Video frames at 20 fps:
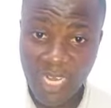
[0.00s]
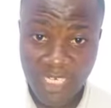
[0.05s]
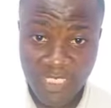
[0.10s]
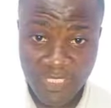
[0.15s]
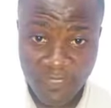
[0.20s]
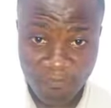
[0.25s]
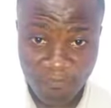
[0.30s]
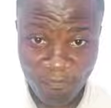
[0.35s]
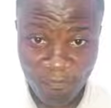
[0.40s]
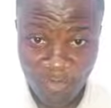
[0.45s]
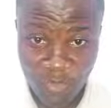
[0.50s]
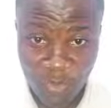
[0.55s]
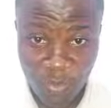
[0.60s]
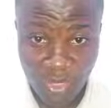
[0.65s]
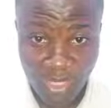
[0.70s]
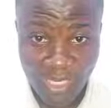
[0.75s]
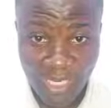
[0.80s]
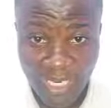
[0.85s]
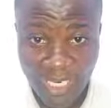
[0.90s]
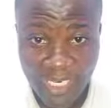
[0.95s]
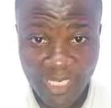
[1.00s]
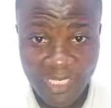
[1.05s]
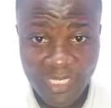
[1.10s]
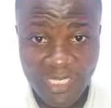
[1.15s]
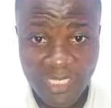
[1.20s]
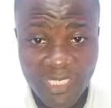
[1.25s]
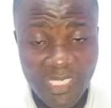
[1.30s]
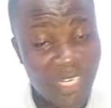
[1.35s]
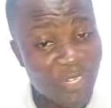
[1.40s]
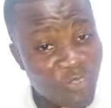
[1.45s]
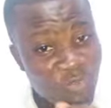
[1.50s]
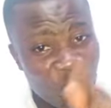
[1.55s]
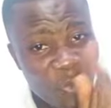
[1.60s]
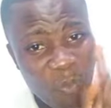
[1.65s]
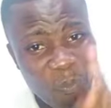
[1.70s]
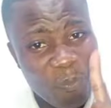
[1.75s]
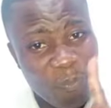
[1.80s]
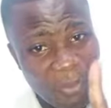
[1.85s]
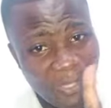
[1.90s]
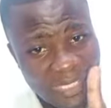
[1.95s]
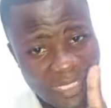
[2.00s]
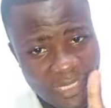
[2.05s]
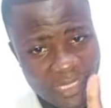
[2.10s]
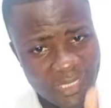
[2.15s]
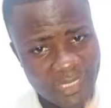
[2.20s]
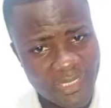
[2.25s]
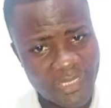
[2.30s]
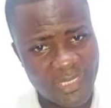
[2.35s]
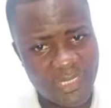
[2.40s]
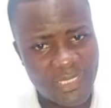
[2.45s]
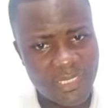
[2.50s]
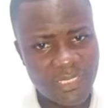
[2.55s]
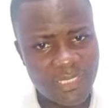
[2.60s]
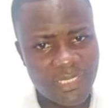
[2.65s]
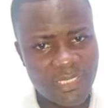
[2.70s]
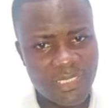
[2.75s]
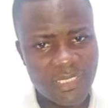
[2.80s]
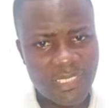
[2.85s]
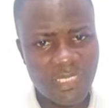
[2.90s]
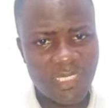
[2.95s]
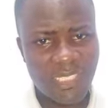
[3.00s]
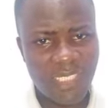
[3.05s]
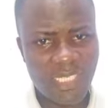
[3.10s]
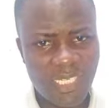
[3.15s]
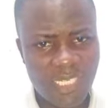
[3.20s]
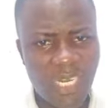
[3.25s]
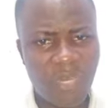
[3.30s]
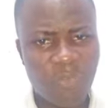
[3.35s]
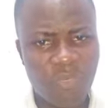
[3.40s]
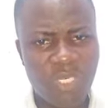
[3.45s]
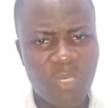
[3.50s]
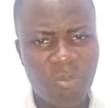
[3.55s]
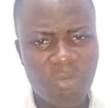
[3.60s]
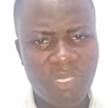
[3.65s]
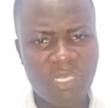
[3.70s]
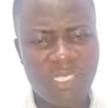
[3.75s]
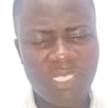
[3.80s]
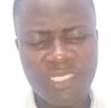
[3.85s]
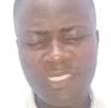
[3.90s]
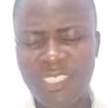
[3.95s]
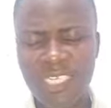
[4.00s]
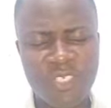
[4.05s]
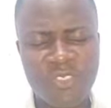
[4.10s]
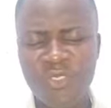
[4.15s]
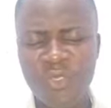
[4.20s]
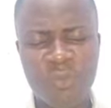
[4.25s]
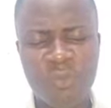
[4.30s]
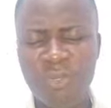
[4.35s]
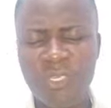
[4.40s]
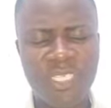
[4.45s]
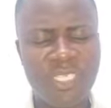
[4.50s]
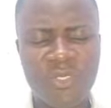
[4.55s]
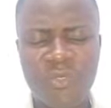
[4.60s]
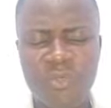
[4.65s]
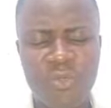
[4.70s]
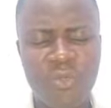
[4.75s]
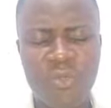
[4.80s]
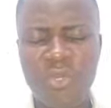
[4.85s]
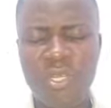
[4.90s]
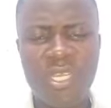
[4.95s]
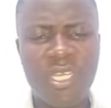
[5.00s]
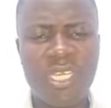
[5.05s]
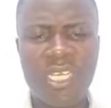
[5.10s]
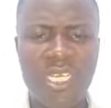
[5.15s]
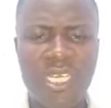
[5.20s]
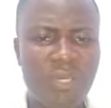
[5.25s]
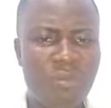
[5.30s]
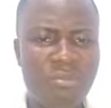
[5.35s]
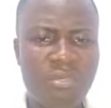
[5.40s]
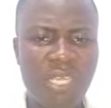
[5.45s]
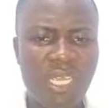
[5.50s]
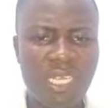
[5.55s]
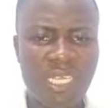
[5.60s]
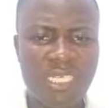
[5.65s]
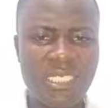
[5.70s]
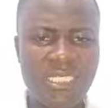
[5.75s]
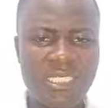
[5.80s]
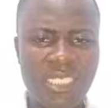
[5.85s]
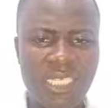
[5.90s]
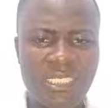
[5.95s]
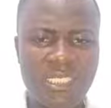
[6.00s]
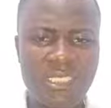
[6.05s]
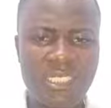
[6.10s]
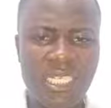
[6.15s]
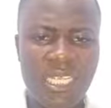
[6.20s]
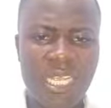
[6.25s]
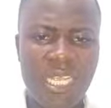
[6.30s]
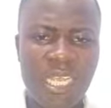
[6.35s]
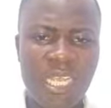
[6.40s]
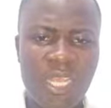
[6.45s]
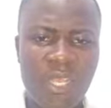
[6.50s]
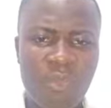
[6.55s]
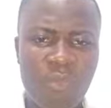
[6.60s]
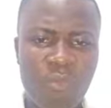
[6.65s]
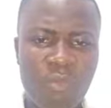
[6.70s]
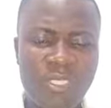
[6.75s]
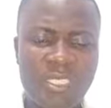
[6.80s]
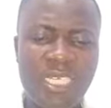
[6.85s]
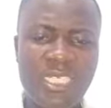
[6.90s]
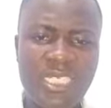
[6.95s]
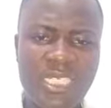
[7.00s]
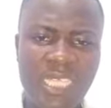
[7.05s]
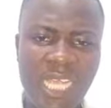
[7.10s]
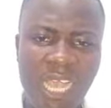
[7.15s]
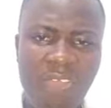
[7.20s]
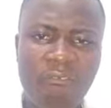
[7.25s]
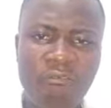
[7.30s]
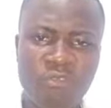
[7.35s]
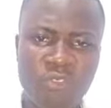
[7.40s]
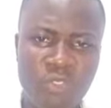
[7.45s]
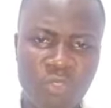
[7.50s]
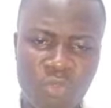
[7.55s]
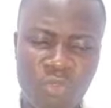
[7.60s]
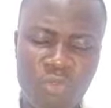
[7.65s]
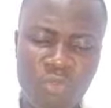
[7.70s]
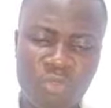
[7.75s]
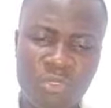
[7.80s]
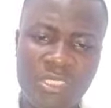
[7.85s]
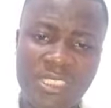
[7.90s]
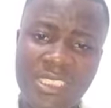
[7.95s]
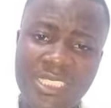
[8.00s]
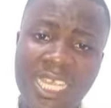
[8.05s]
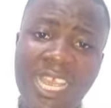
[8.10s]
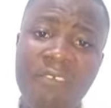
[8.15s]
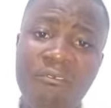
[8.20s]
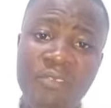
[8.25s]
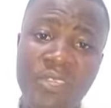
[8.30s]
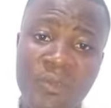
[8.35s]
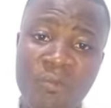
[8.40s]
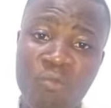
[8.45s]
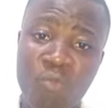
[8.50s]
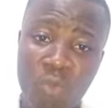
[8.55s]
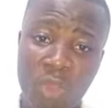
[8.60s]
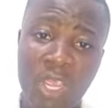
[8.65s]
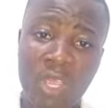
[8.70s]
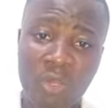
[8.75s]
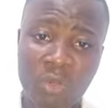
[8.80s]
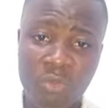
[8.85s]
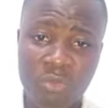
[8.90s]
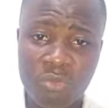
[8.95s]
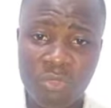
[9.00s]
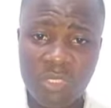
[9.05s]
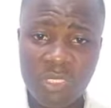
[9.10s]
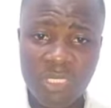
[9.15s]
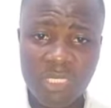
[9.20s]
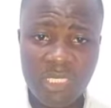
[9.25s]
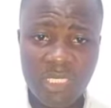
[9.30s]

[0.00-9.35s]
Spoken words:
is for you and I, there's nobody, and I really mean this, there's nobody who can be against us. We just have to serve him well